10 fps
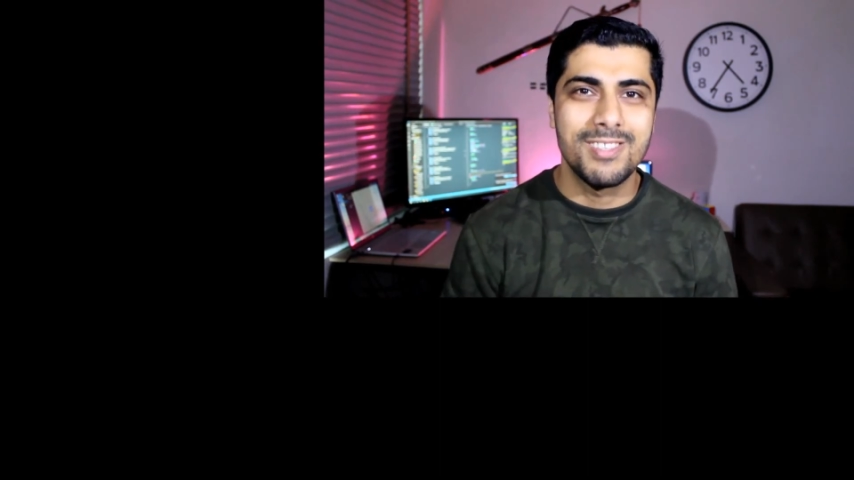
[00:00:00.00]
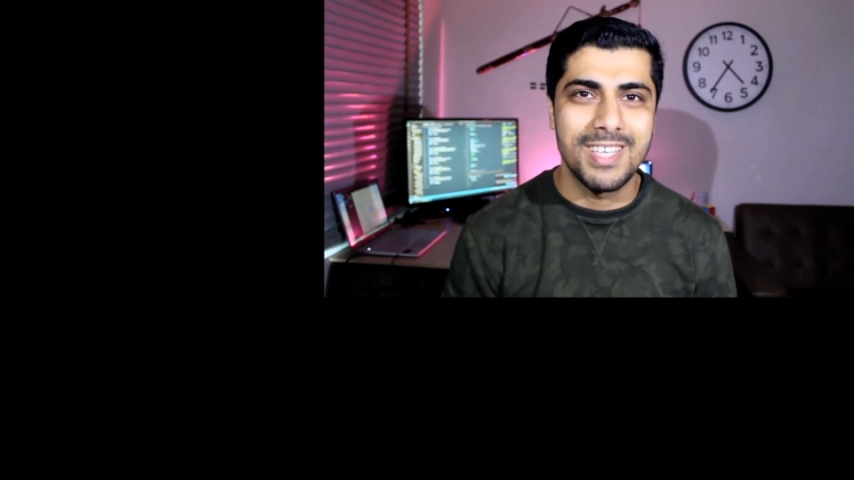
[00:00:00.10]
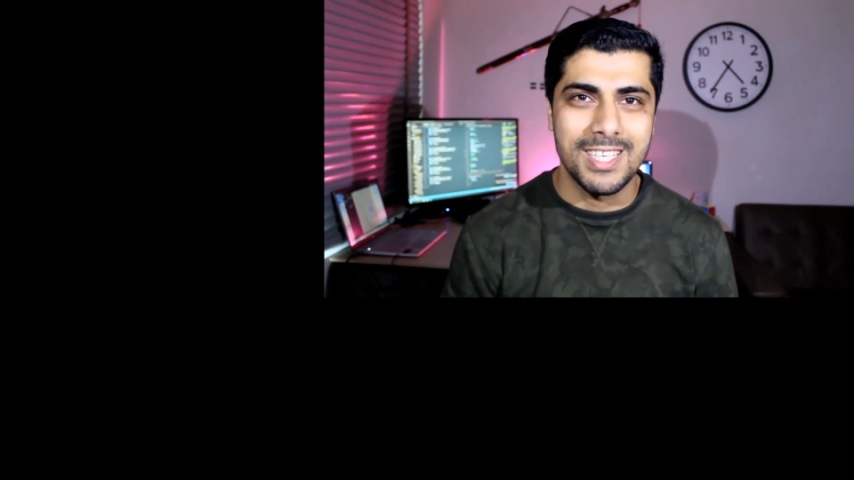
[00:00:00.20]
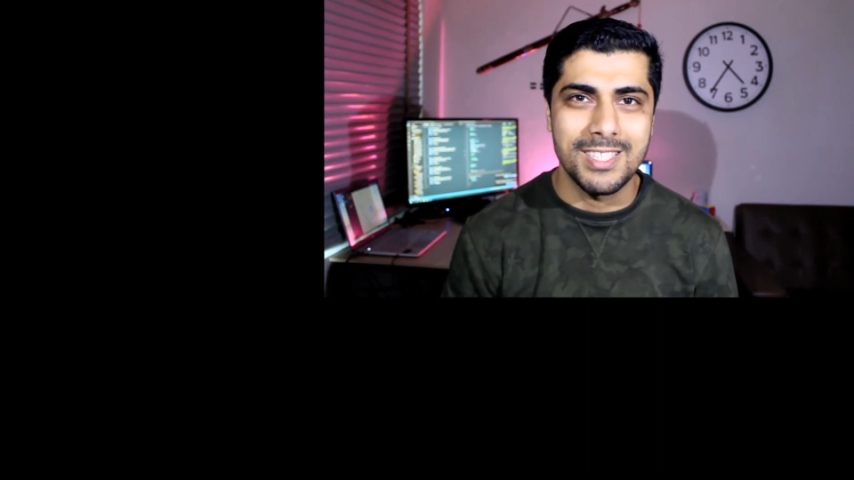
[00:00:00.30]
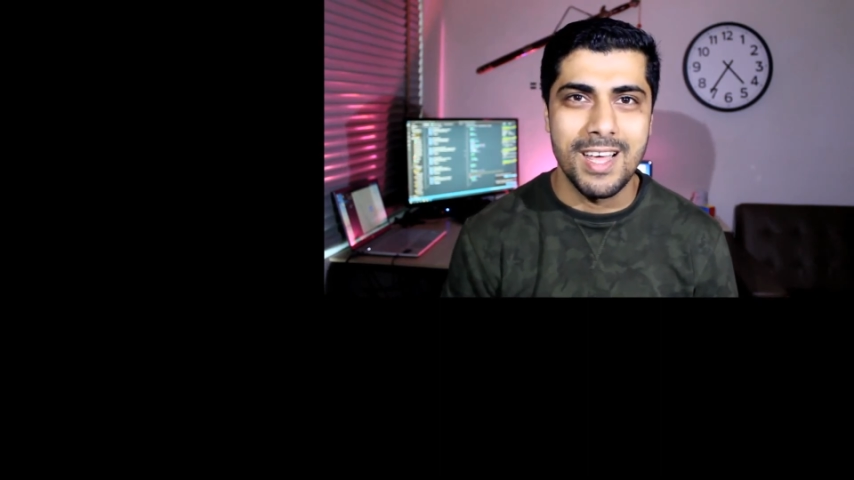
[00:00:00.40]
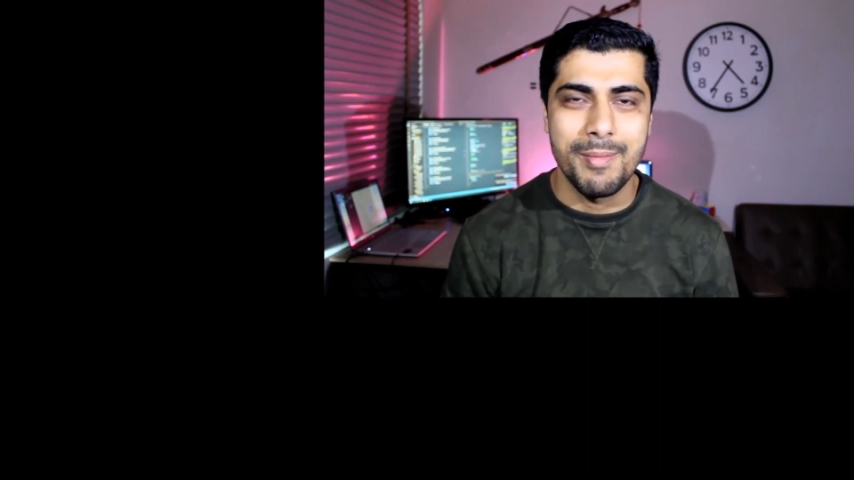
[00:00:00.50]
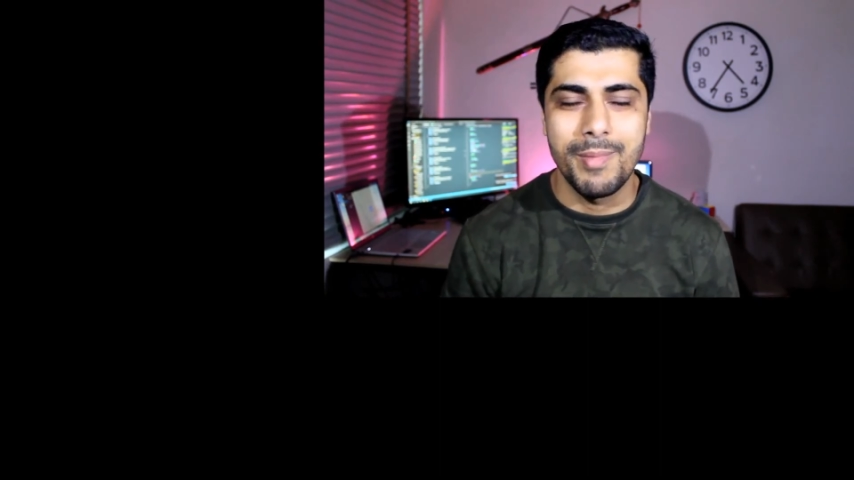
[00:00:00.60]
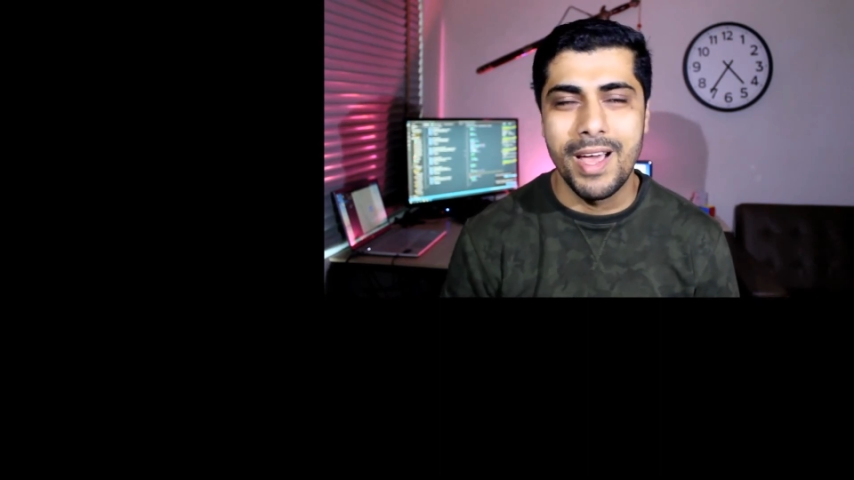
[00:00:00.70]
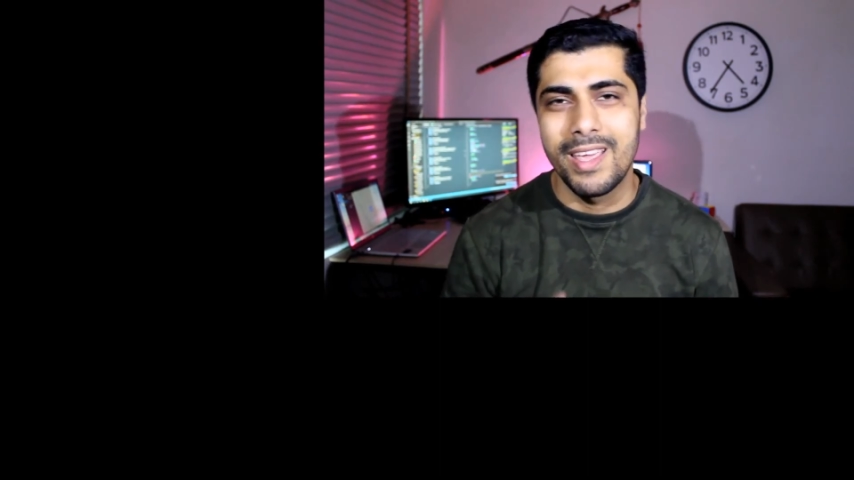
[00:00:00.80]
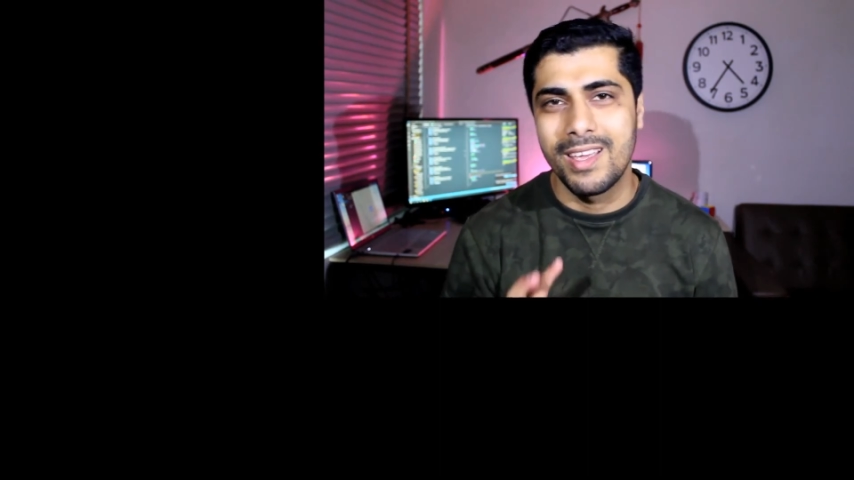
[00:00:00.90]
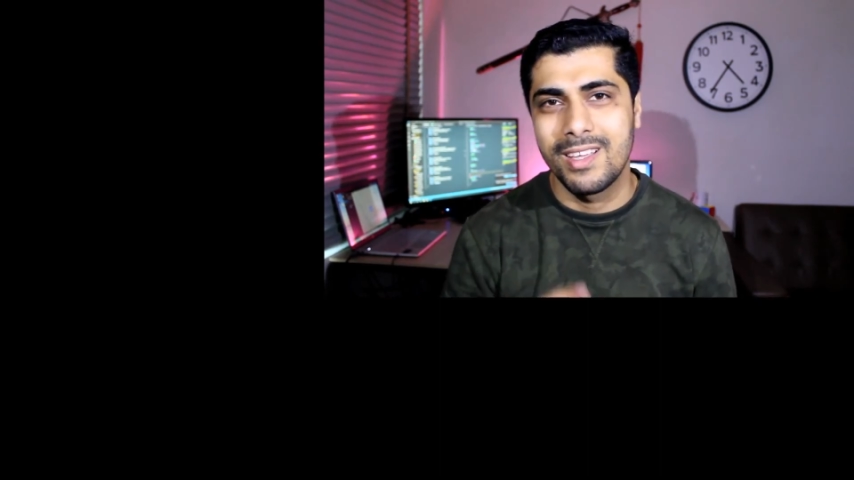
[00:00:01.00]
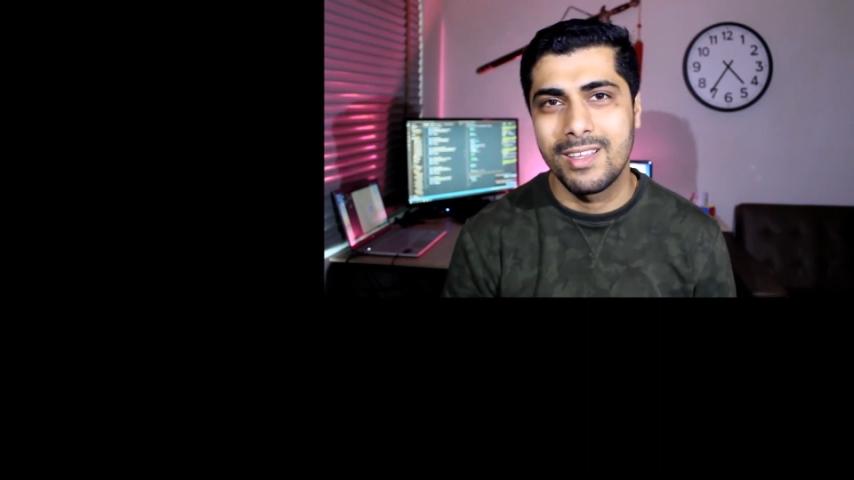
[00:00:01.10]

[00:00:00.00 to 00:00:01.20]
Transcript: you next time. Bye.